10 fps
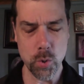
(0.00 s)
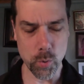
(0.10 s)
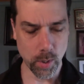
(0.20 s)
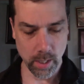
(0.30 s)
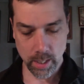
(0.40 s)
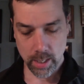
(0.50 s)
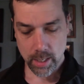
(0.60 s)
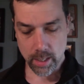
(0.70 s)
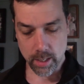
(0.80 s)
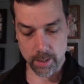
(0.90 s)
Whew!
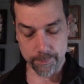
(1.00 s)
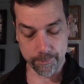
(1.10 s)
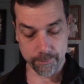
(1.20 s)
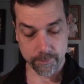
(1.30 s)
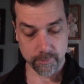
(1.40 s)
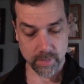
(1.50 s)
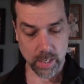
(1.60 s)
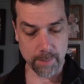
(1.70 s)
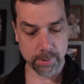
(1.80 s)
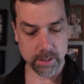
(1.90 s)
Um,
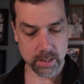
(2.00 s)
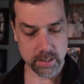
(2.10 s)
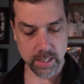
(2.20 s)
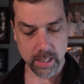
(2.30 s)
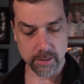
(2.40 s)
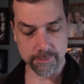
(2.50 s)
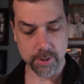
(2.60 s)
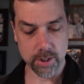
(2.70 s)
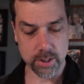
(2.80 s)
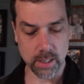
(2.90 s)
I plugged this thing in at
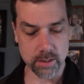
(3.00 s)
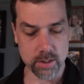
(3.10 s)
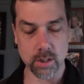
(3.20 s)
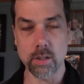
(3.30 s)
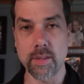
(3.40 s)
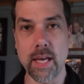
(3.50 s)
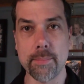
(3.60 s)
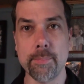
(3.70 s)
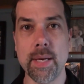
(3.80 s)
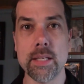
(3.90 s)
first and saw
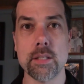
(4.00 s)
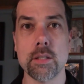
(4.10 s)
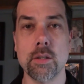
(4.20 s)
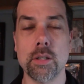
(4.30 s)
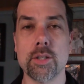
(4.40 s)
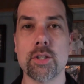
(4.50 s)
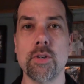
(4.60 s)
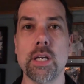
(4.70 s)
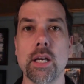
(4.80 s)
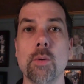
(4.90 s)
that mess on the
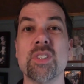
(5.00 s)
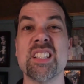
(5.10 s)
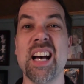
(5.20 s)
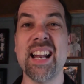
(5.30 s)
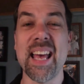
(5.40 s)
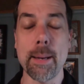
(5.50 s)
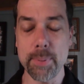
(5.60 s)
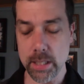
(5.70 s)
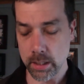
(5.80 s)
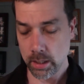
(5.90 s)
screen. I was not
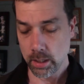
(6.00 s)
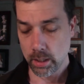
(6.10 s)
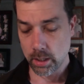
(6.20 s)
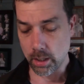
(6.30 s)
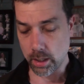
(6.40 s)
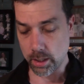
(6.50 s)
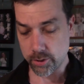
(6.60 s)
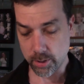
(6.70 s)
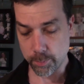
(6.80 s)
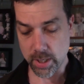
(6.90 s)
happy. Uh, I
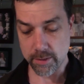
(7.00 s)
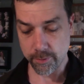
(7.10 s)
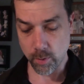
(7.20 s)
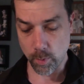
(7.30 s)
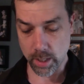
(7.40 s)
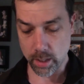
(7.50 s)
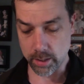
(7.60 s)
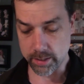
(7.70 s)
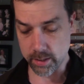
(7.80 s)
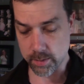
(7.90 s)
took a break for a while.
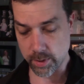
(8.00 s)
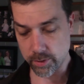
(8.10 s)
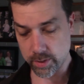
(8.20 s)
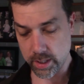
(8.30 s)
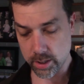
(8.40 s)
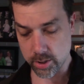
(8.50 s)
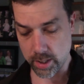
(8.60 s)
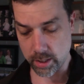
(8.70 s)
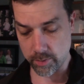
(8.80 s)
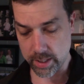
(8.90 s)
I did some other things
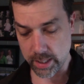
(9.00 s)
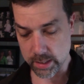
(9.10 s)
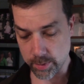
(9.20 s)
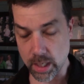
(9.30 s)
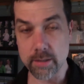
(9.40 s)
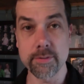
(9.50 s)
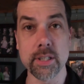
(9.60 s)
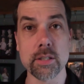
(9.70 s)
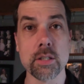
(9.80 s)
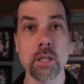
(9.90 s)
trying to regain some
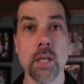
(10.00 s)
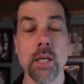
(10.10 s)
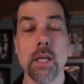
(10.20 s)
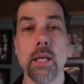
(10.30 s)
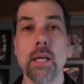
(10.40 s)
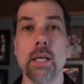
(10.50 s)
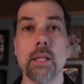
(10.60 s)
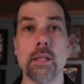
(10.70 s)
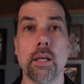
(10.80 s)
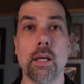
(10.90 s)
confidence
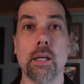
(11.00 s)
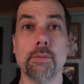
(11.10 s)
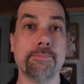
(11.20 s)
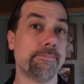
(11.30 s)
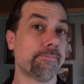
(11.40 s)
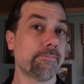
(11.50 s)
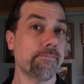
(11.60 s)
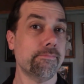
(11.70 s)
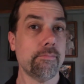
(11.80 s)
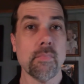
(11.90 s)
and uh,
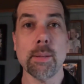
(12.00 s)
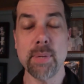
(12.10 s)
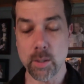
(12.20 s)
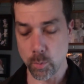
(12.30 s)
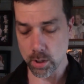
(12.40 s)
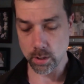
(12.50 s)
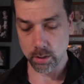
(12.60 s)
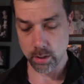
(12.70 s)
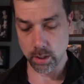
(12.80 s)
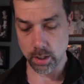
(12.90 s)
made it work.
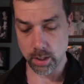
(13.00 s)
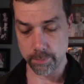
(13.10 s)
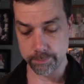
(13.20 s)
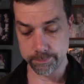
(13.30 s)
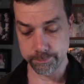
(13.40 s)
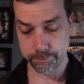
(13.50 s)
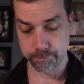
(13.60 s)
Um,